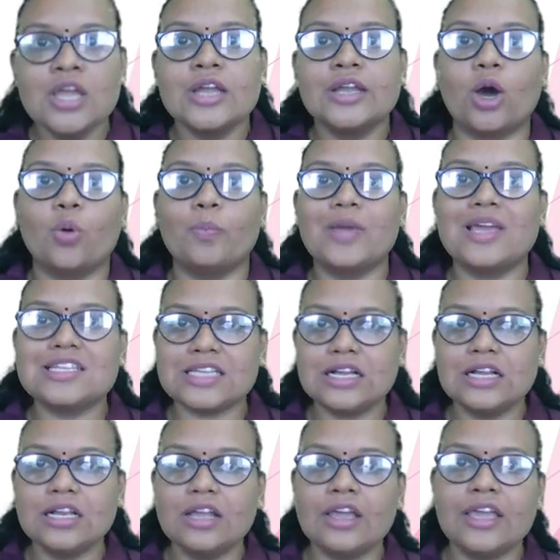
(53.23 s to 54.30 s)
Now
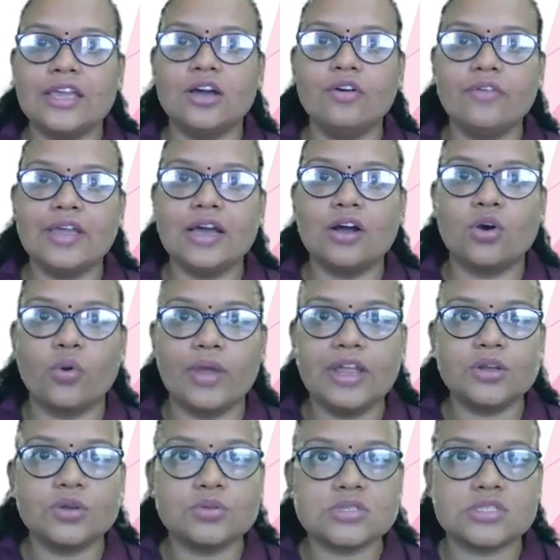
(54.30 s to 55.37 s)
basically here we are
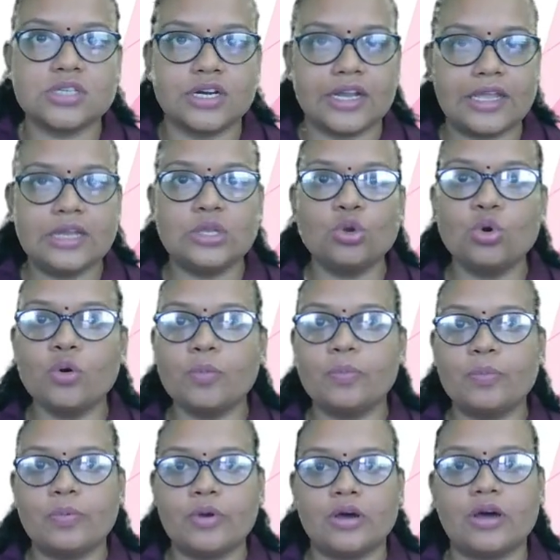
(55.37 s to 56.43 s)
going to study two
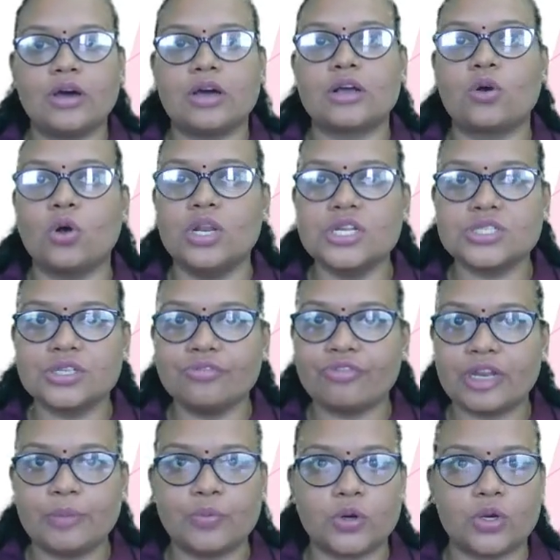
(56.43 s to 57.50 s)
collision
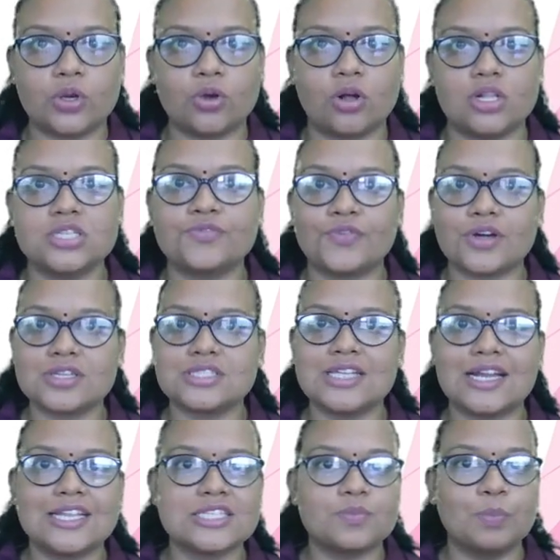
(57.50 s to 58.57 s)
free protocols. First
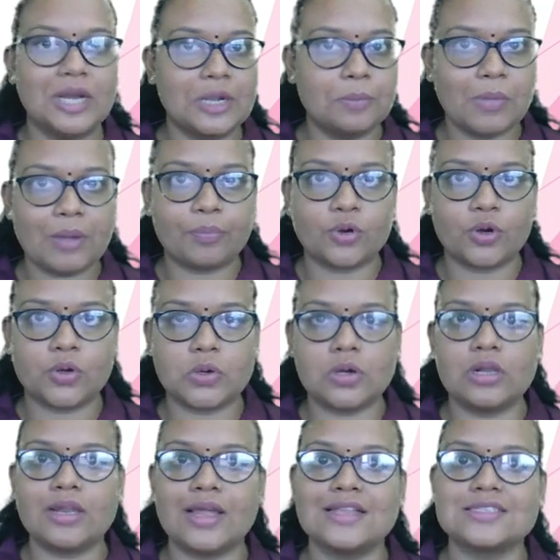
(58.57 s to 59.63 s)
that is bitmap
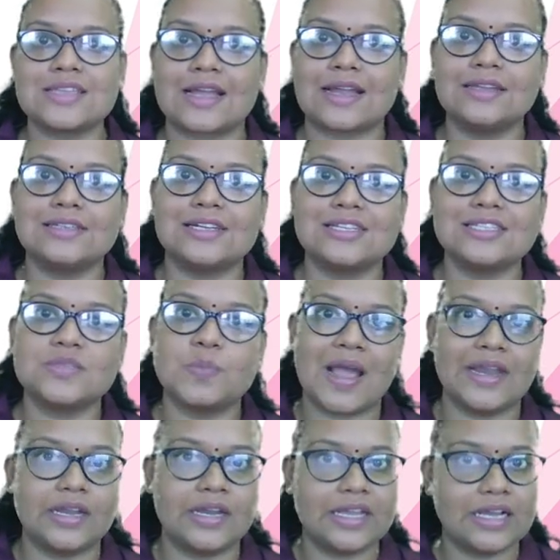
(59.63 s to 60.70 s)
protocol and second that is
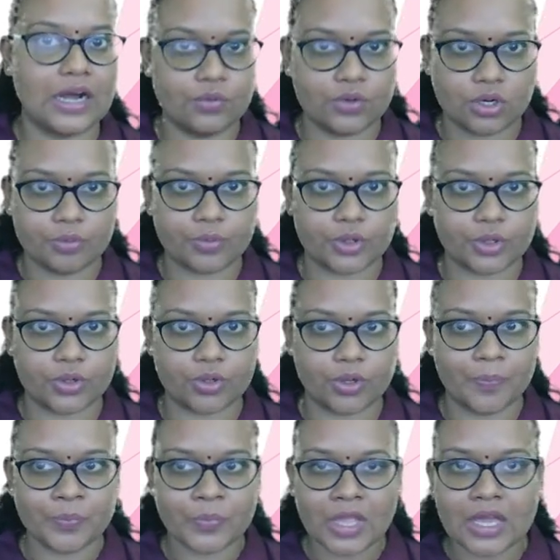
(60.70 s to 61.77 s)
binary countdown protocol,
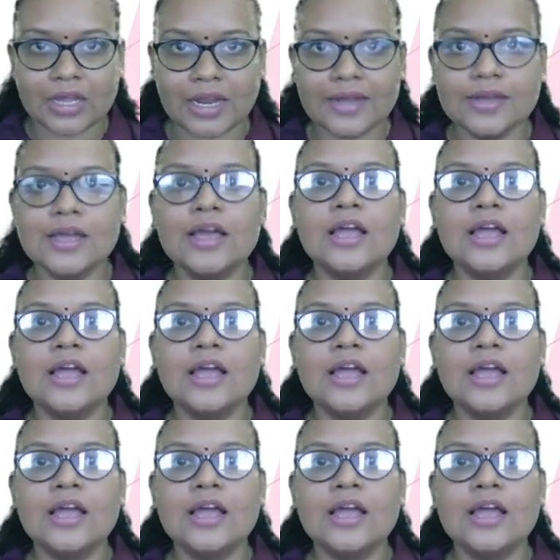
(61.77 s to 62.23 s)
right?